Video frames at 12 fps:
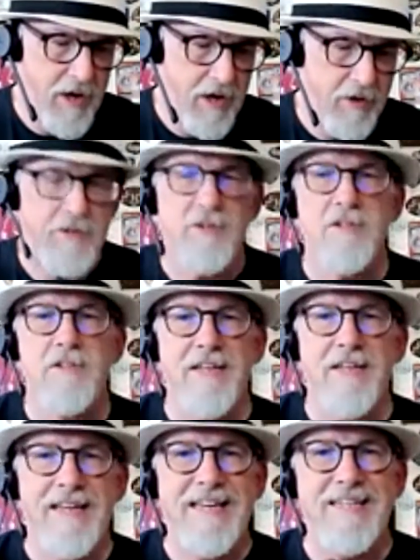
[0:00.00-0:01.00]
this is
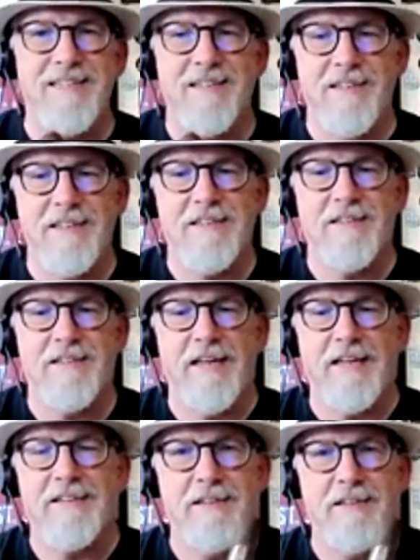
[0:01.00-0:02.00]
easily a
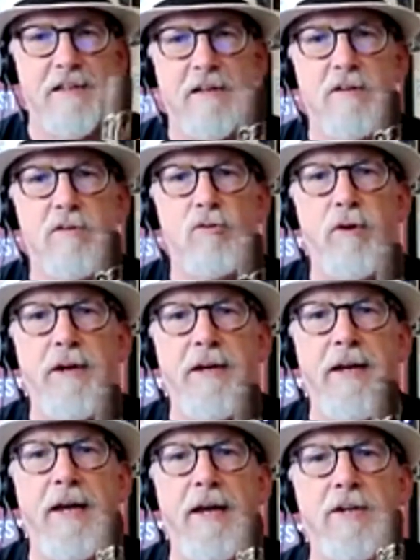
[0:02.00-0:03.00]
60 ring
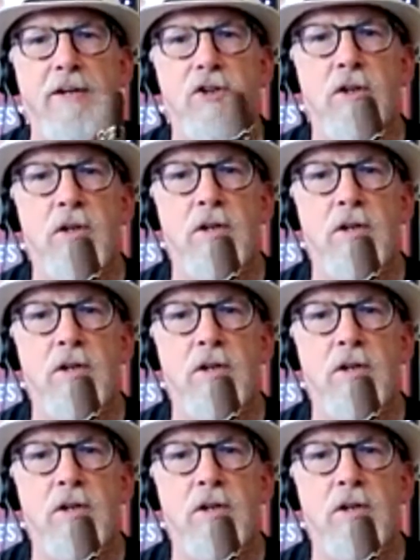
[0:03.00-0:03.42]
gauge.